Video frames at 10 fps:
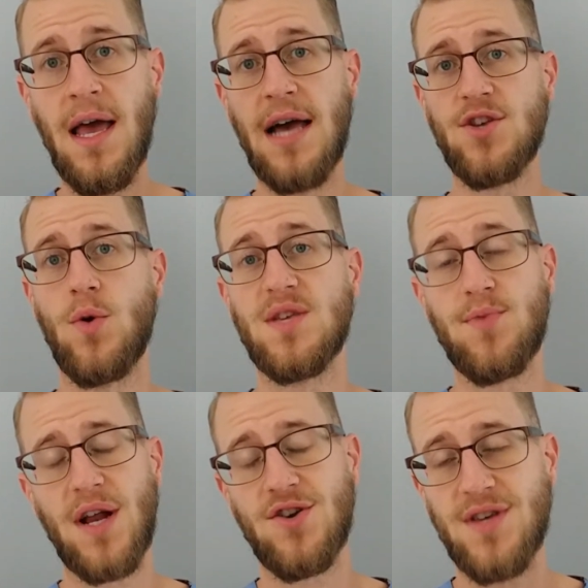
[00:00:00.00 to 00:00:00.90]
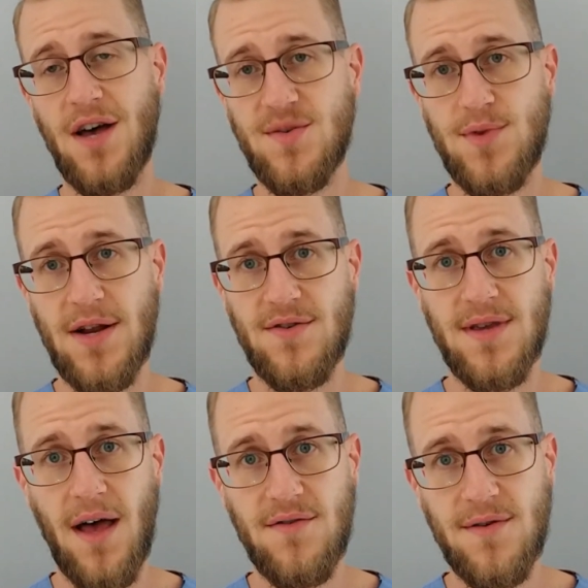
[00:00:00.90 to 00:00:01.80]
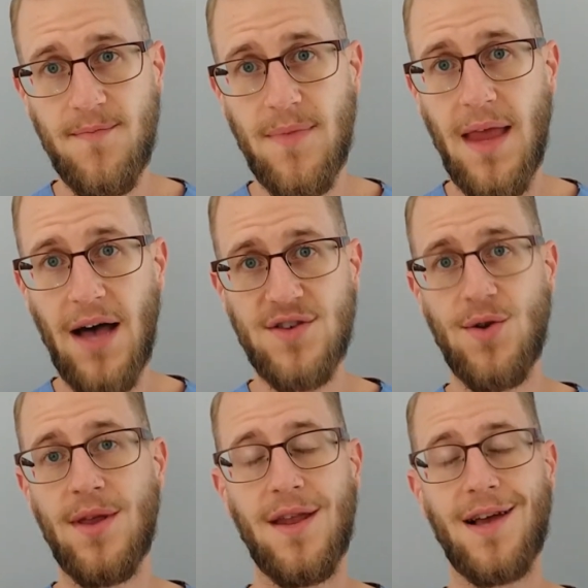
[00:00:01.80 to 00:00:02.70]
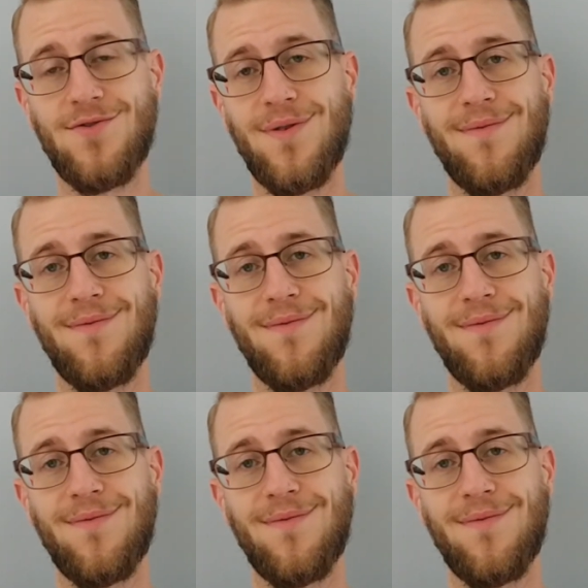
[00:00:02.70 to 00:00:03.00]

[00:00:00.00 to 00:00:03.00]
As always, protect yourselves and protect yourselves. I'll see you on the next one.